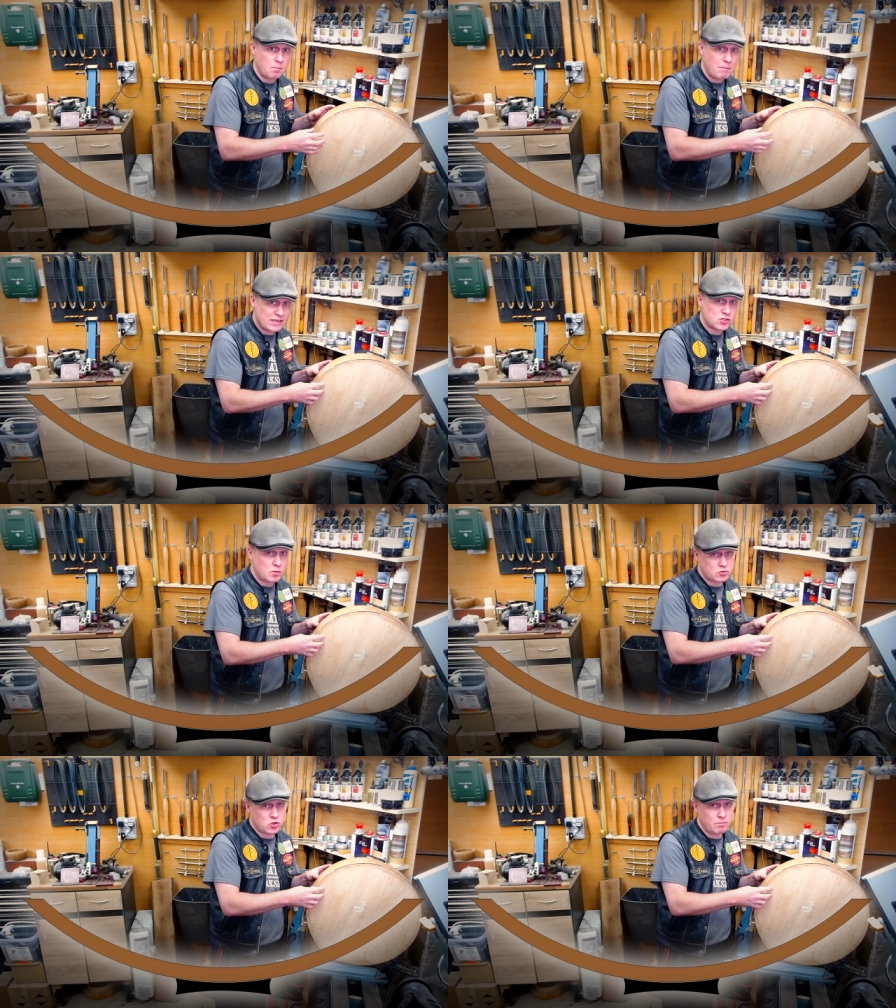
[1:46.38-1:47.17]

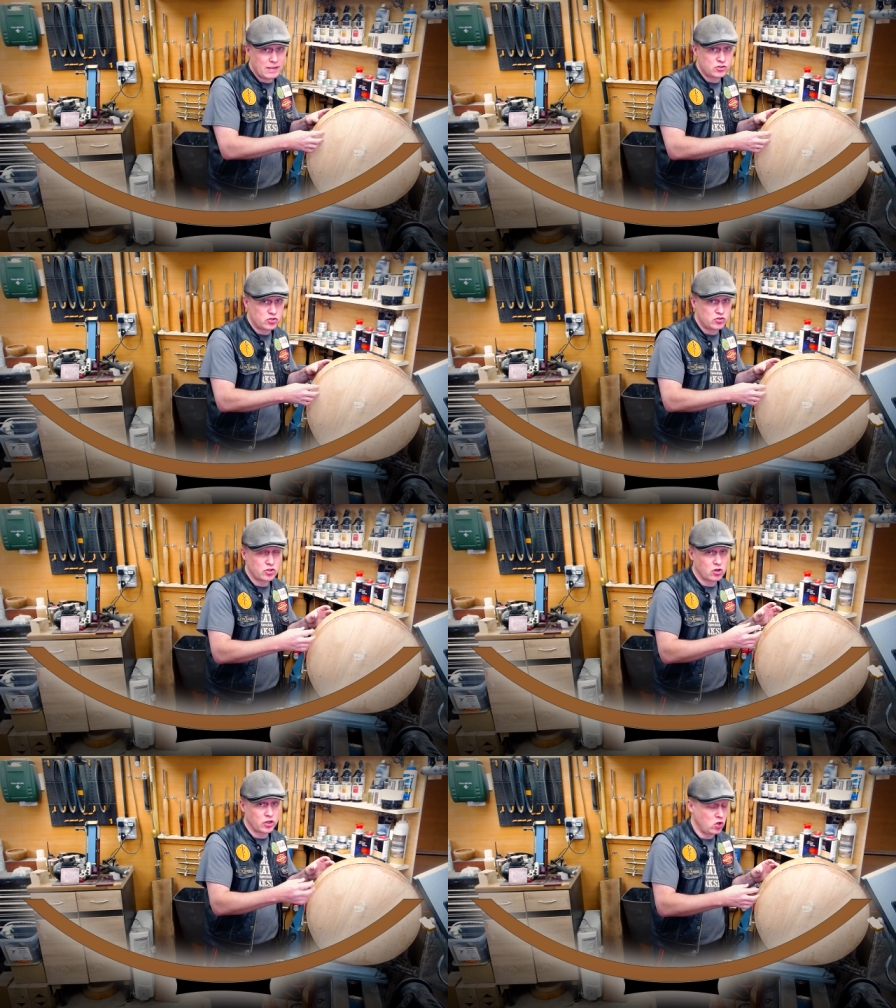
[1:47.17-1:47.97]
maximum dimensions
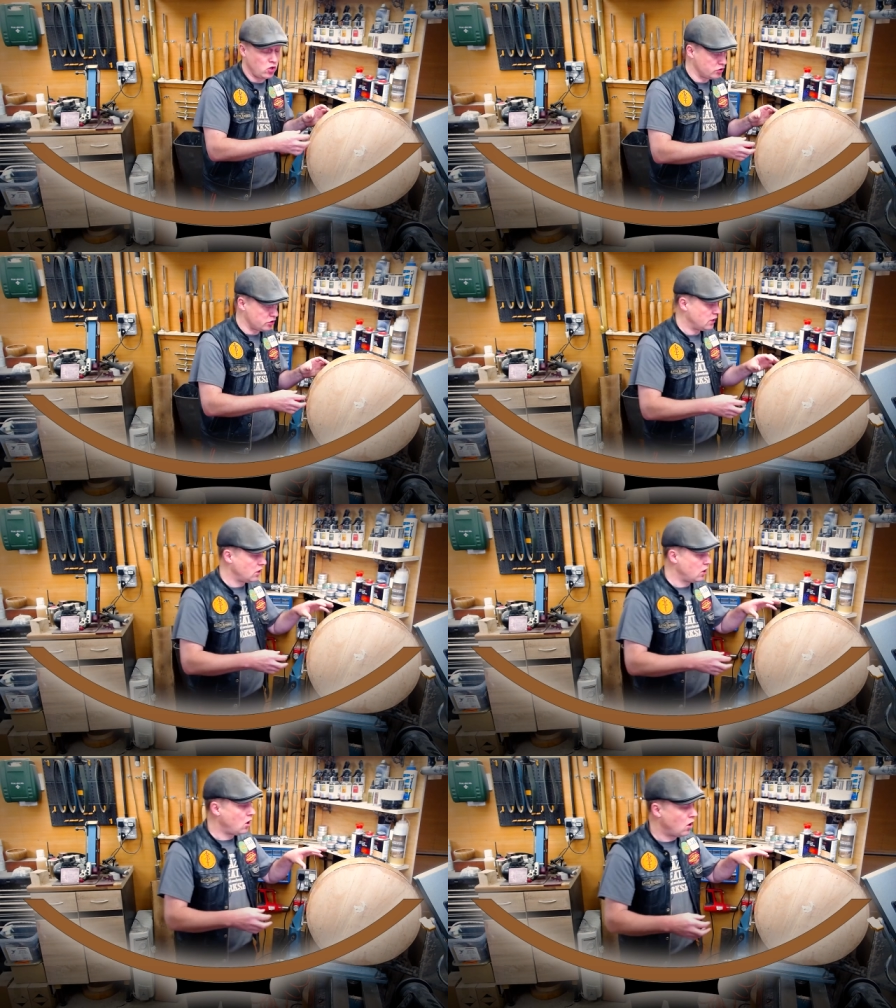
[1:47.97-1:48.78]
that I could
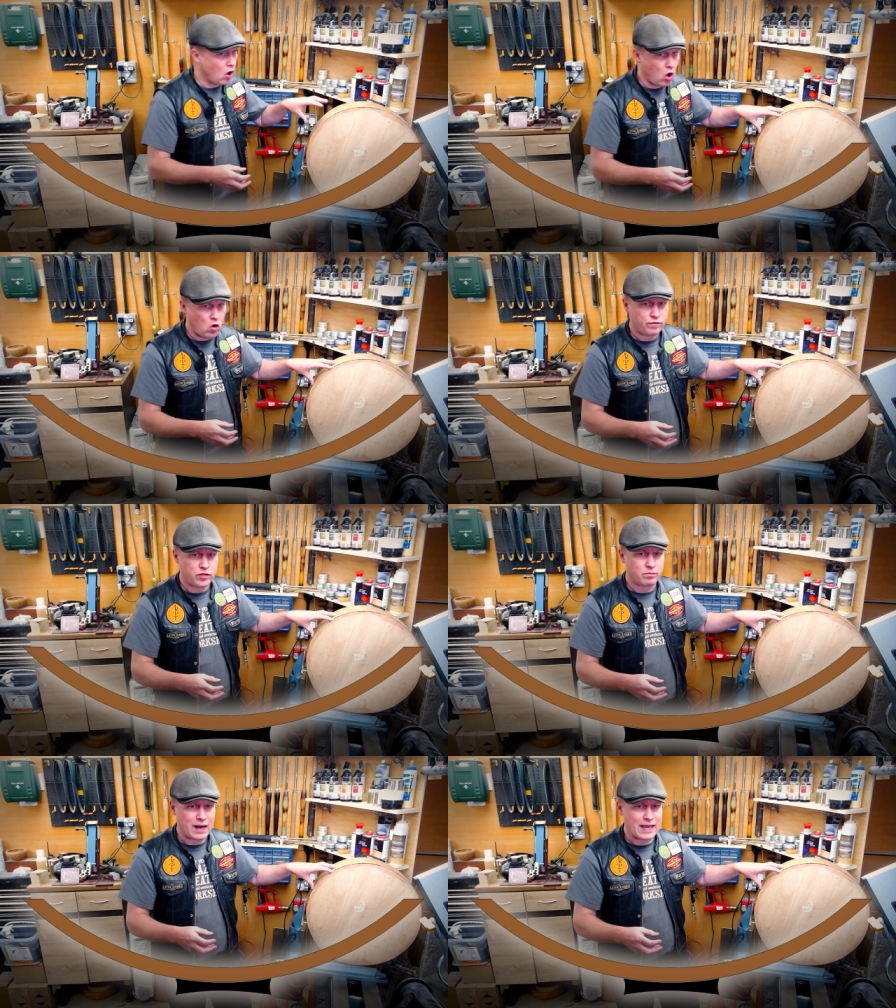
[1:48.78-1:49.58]
off
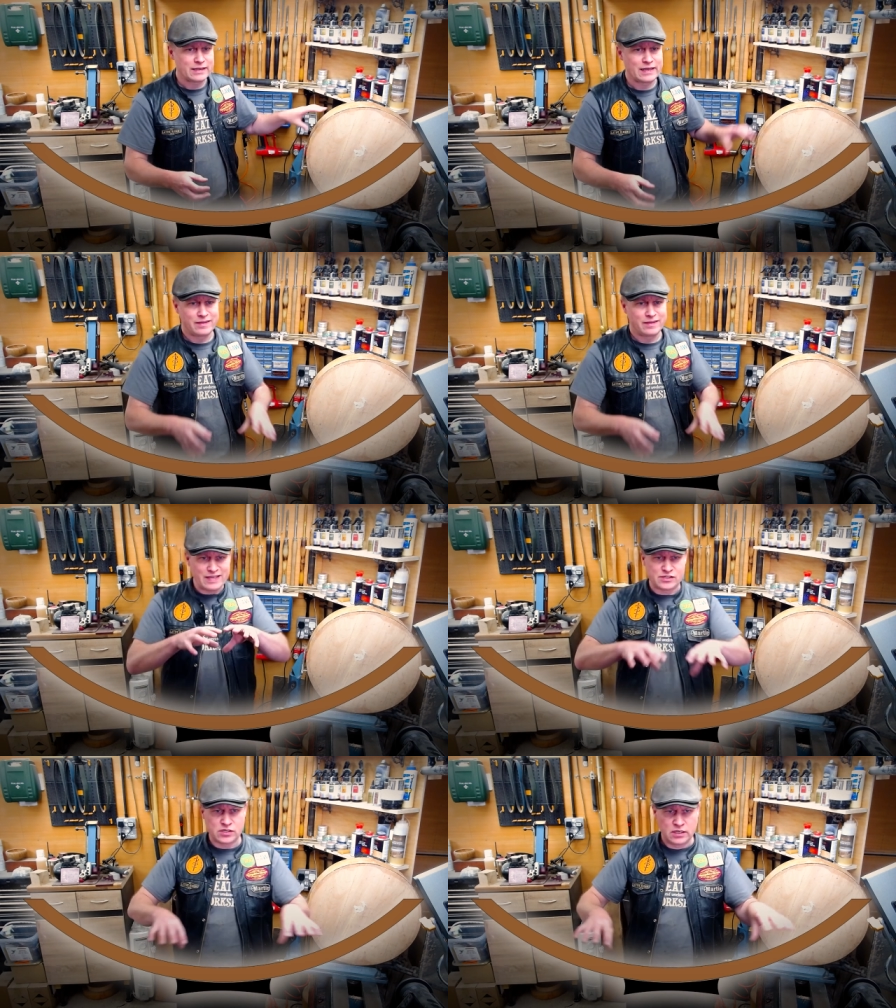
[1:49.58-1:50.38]
the blank and
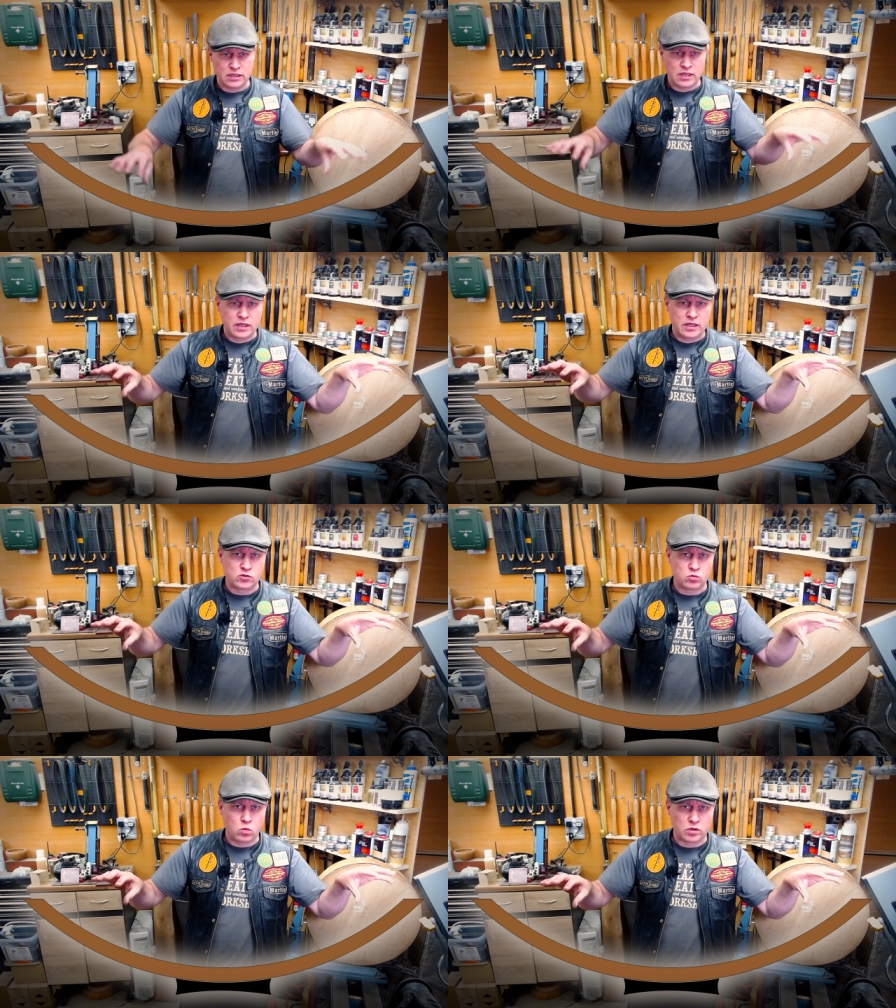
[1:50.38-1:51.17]
this
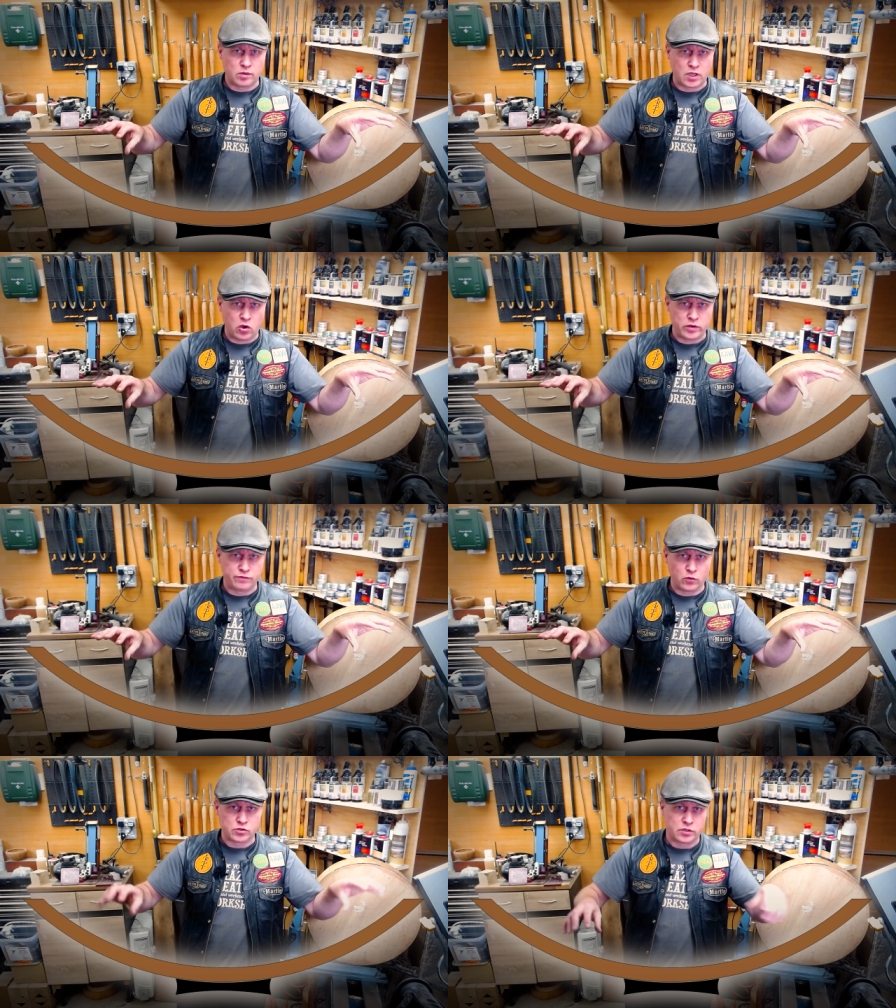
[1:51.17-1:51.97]
is what I'm going for.